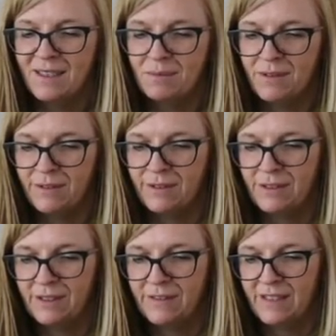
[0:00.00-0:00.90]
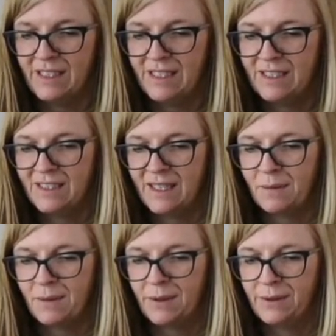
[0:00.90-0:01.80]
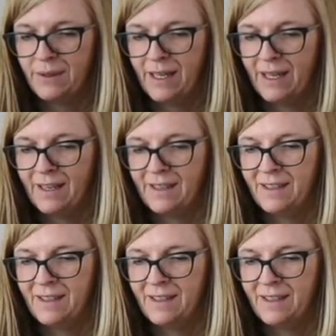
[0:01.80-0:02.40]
Before I feed it into that pole there.